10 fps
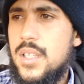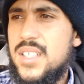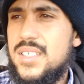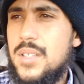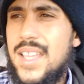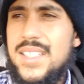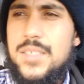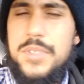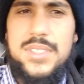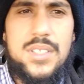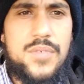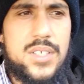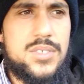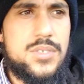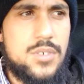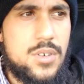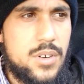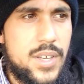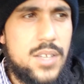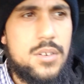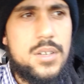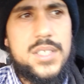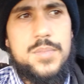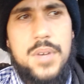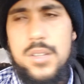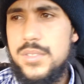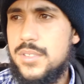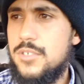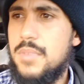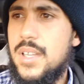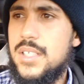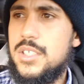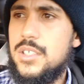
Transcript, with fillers: into any specific story or expose too much.